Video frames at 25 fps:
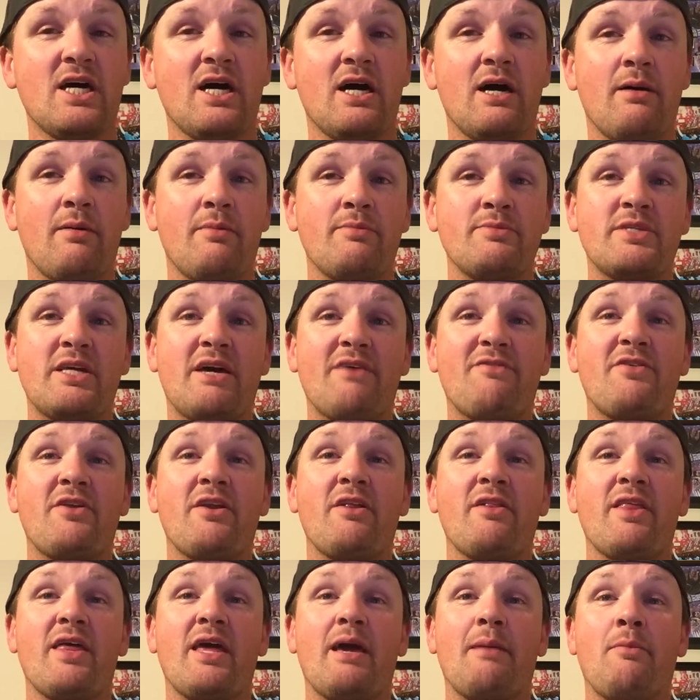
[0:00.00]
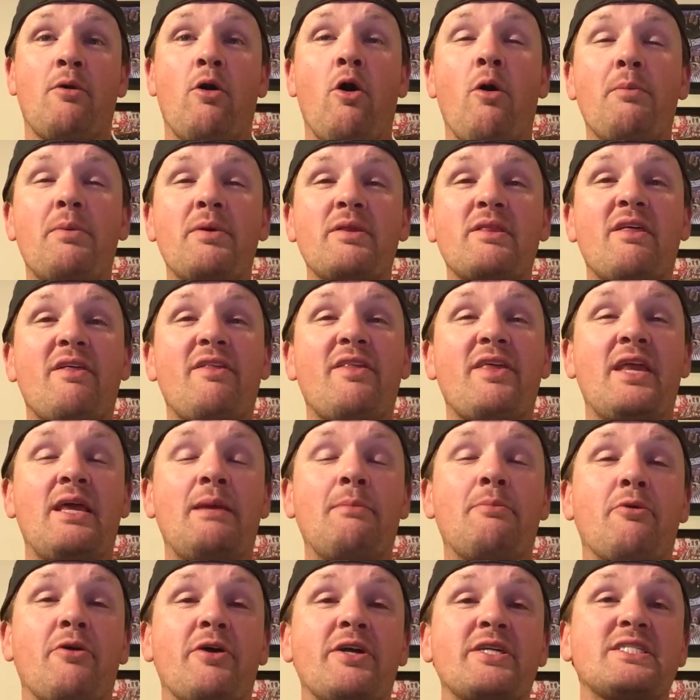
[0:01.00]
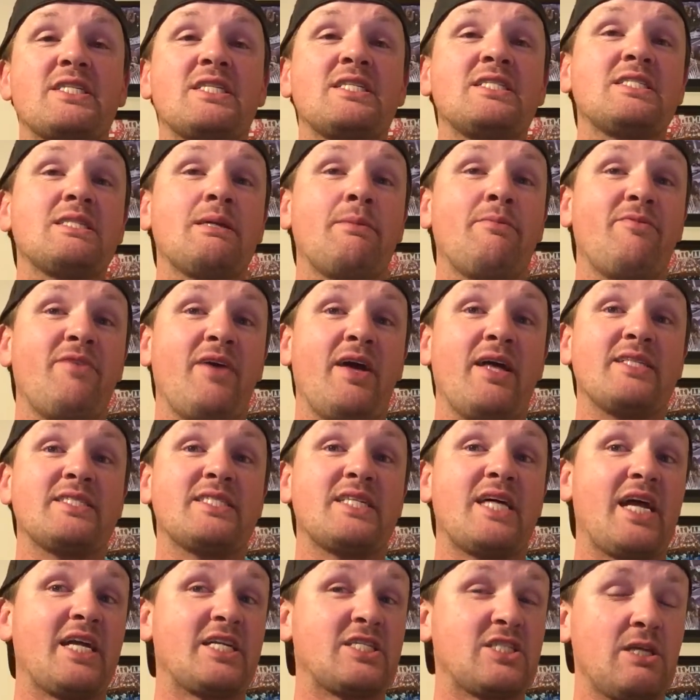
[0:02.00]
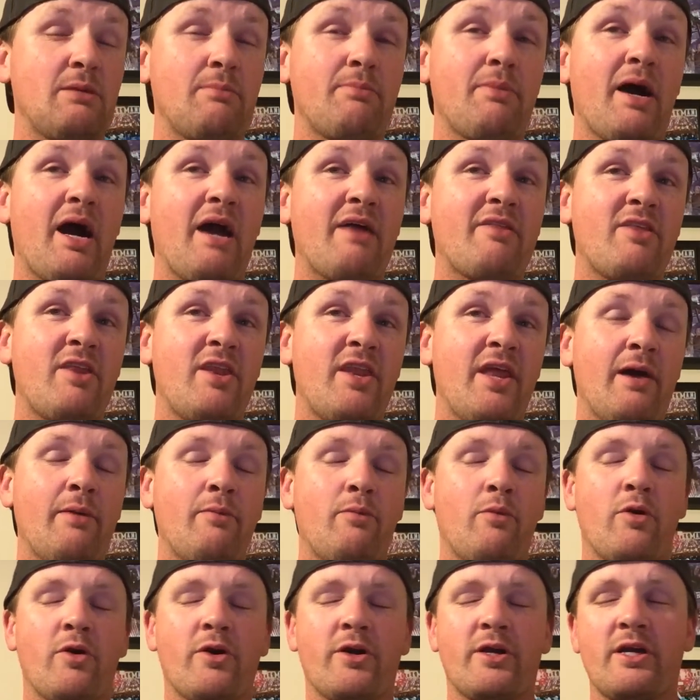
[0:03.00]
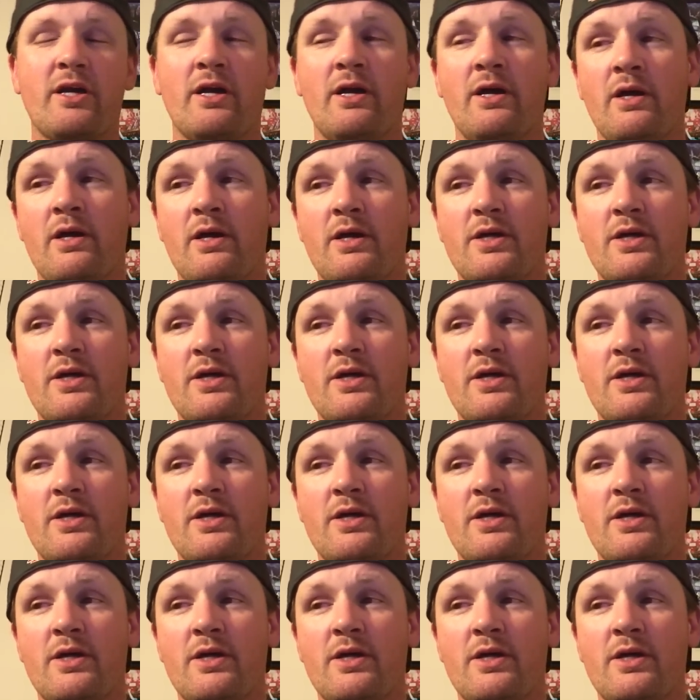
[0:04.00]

Um, definitely, I'm hoping that, that he brings in some fans that actually buy the network,